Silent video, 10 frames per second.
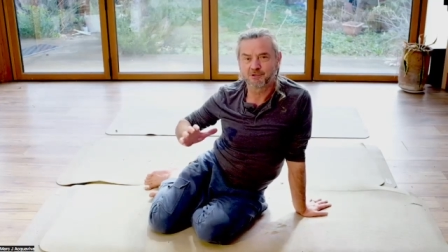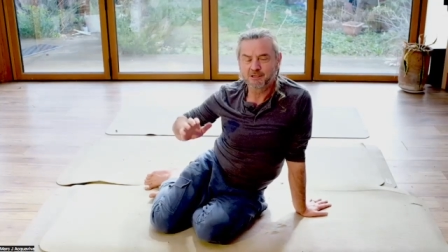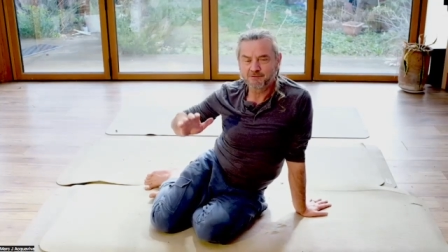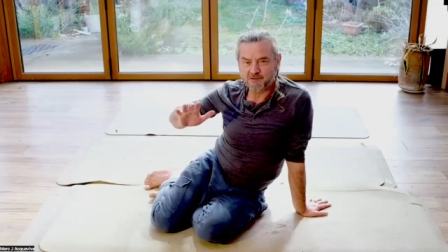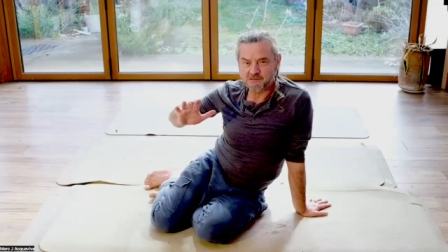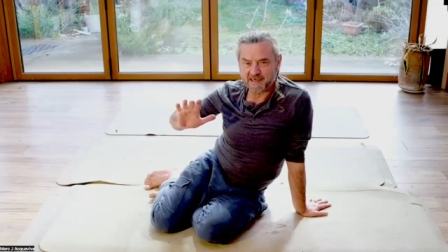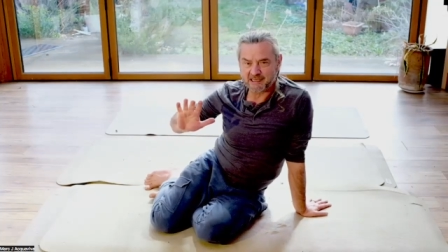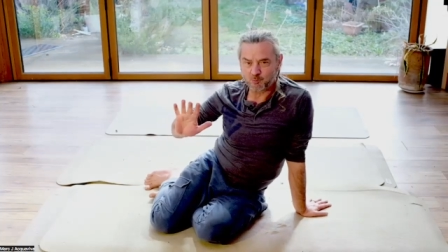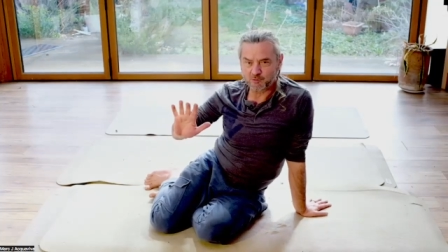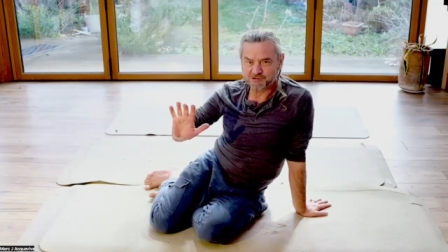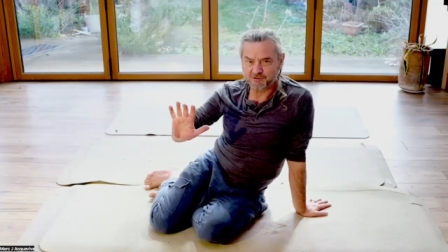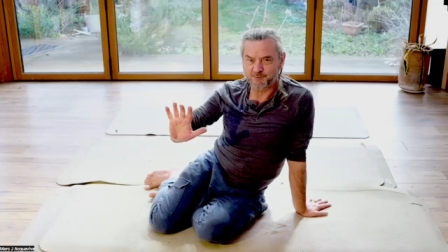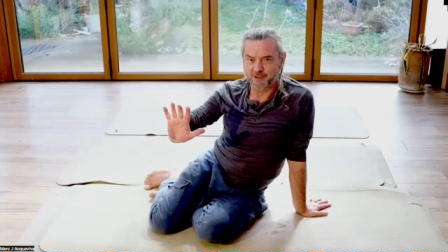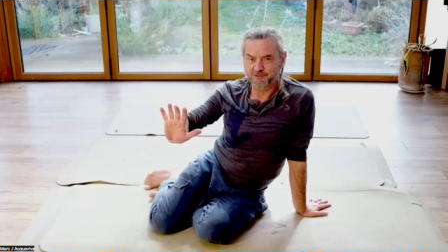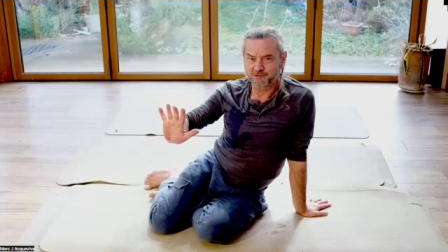There is an outwards
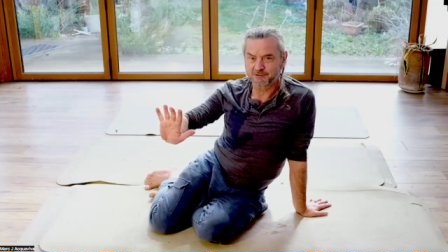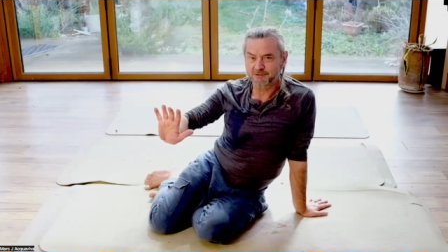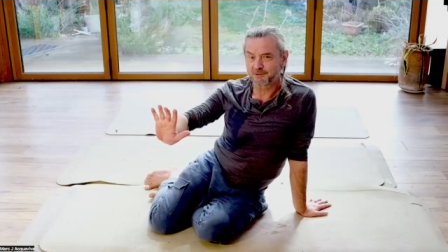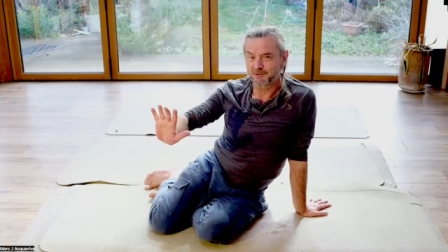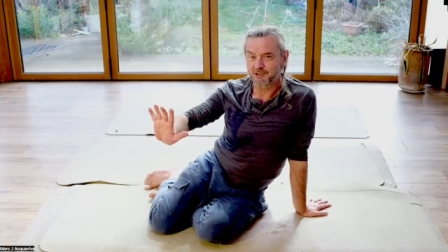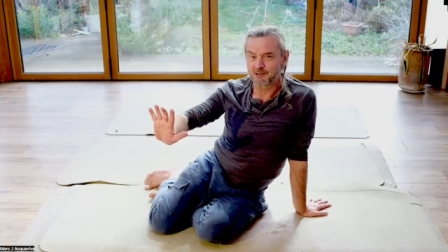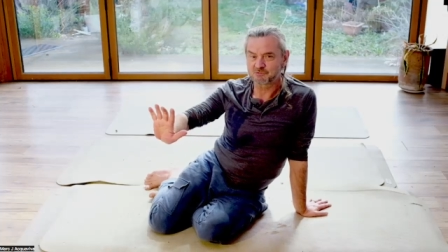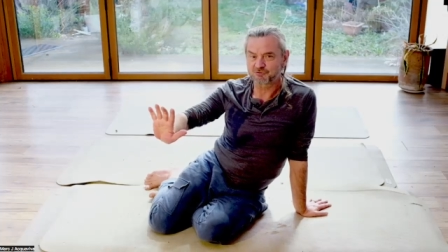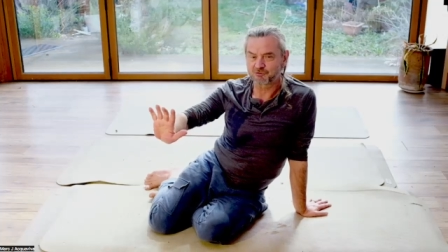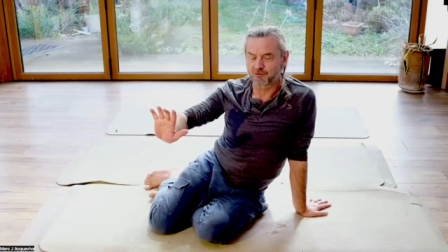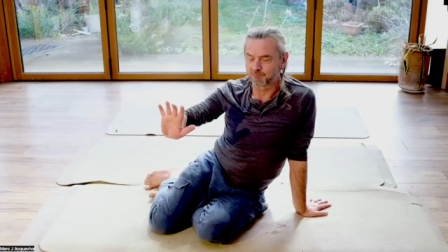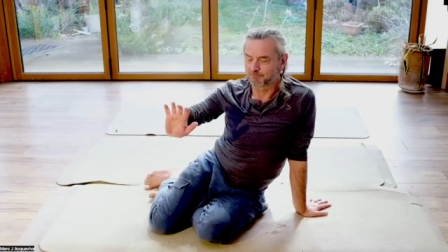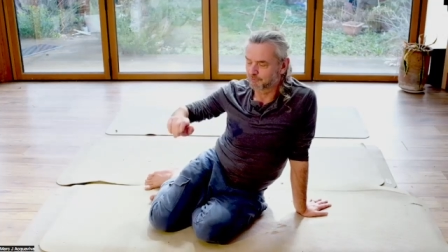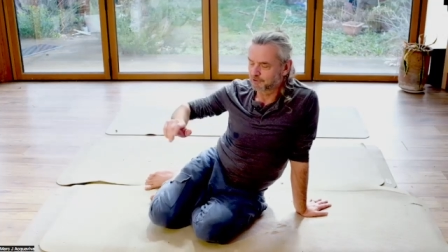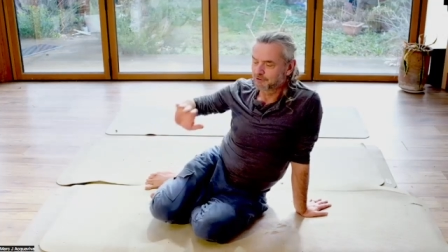component that comes from
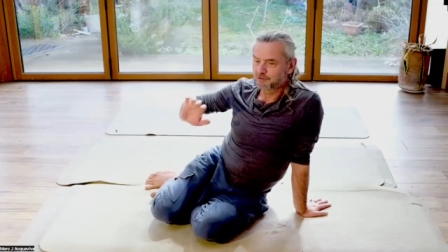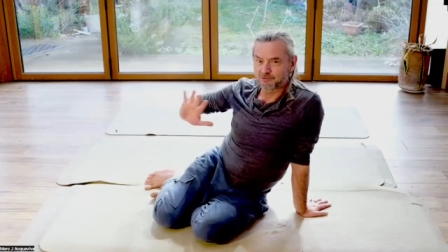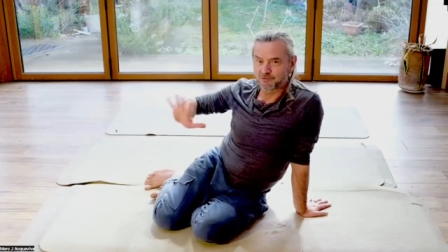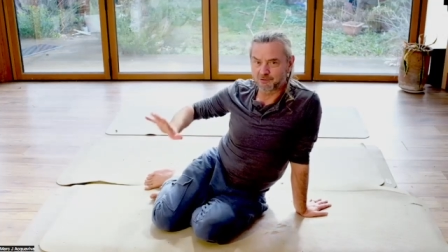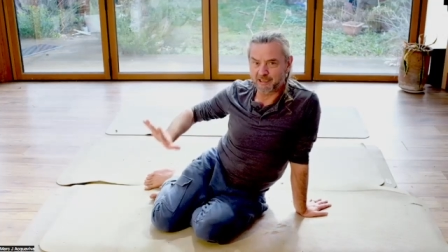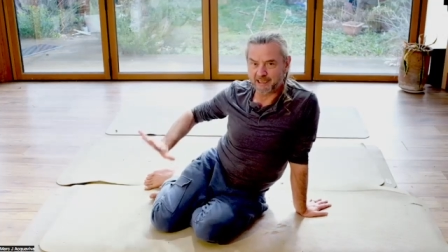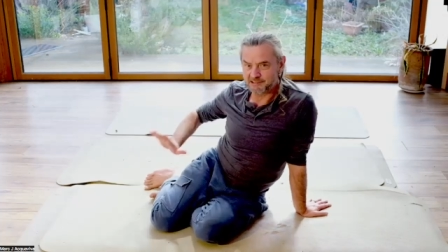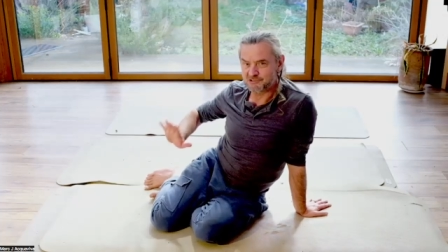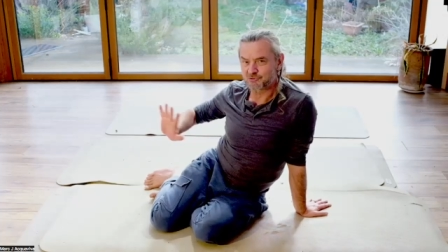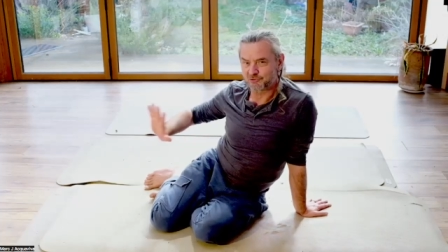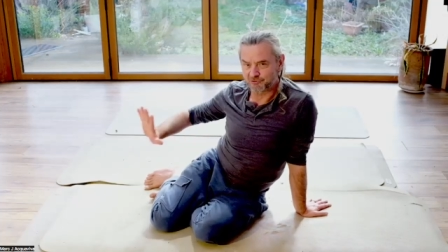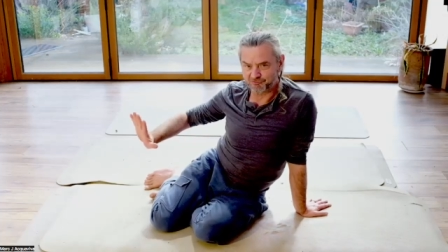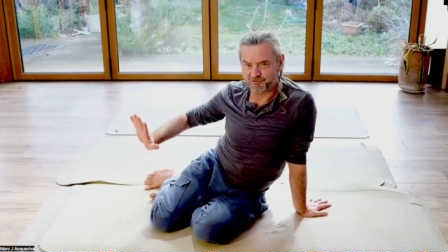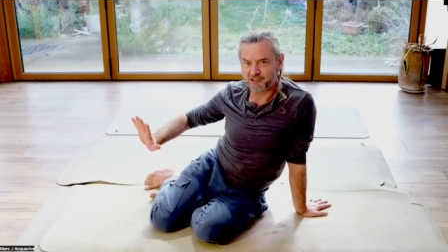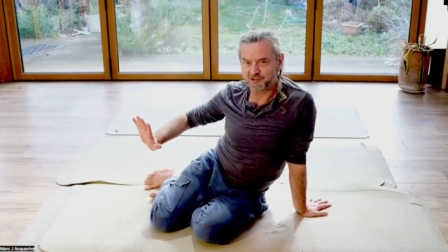your hands or your
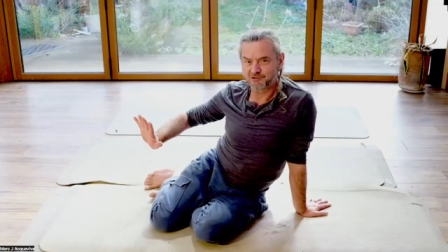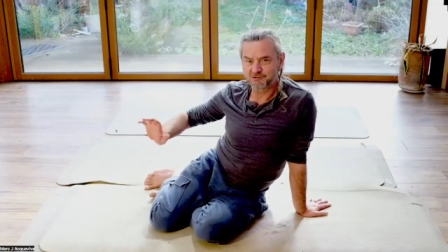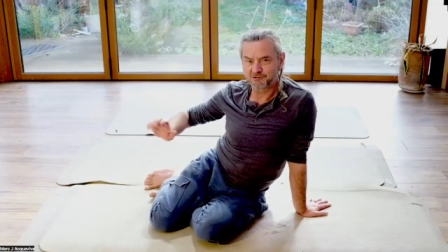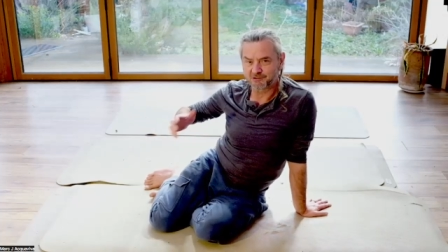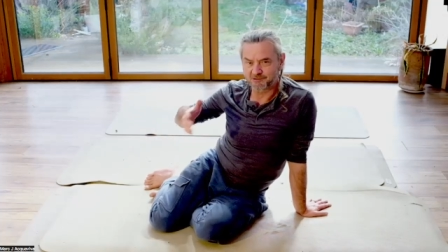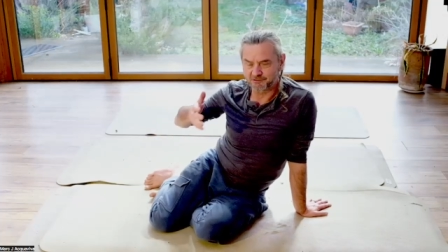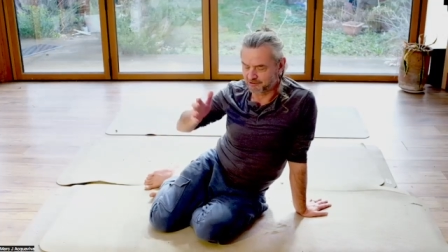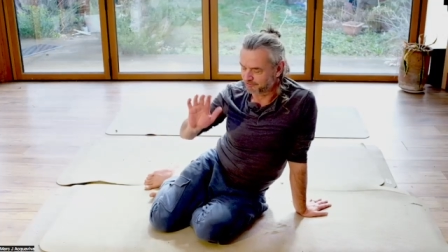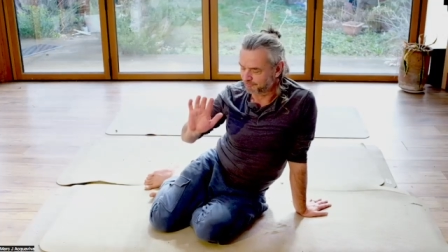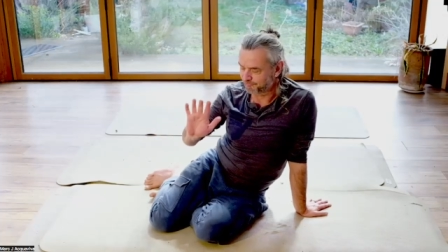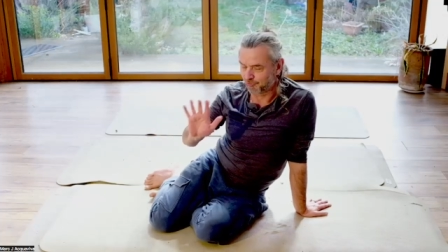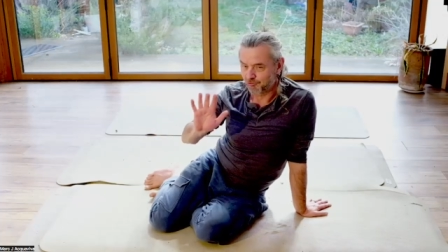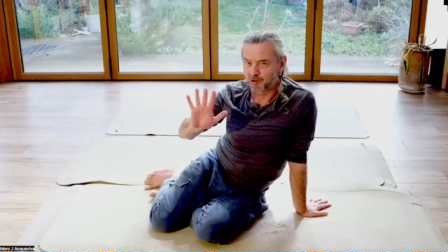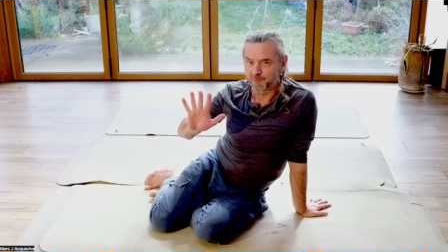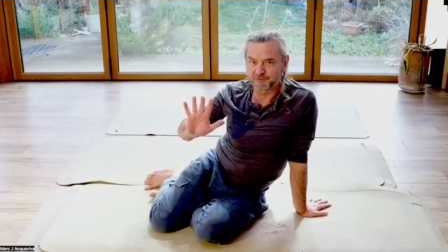feet, and uh, the
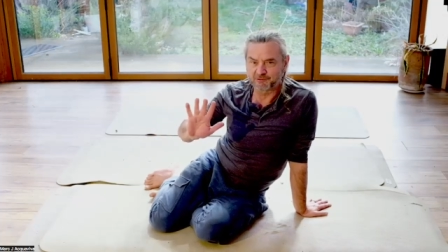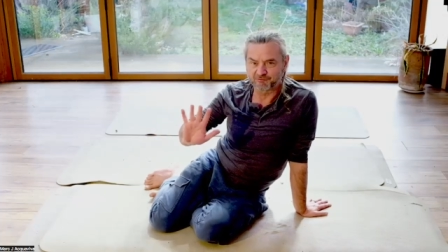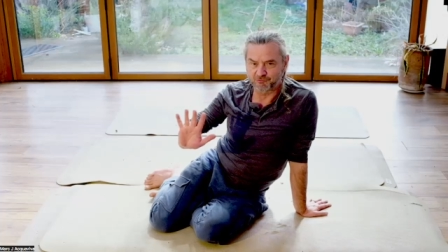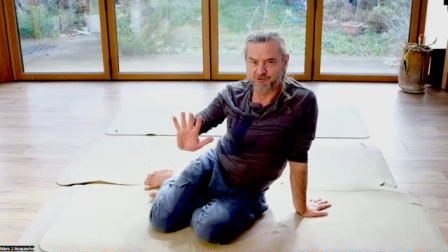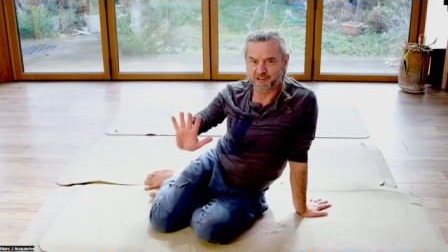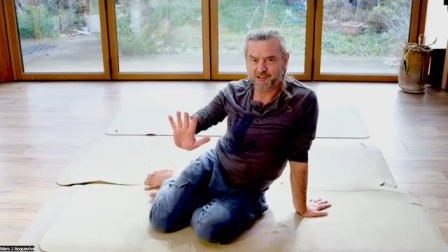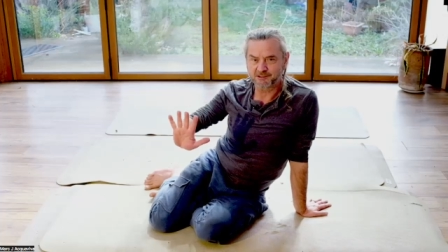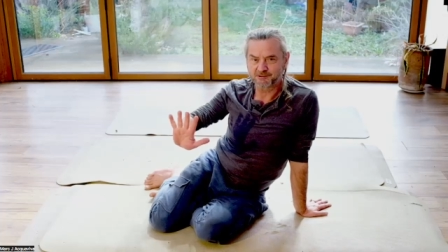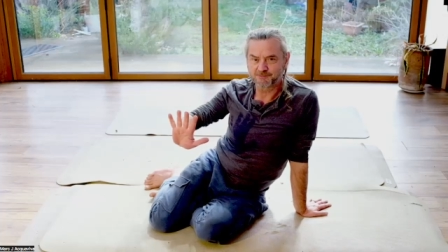forearm and the foreleg.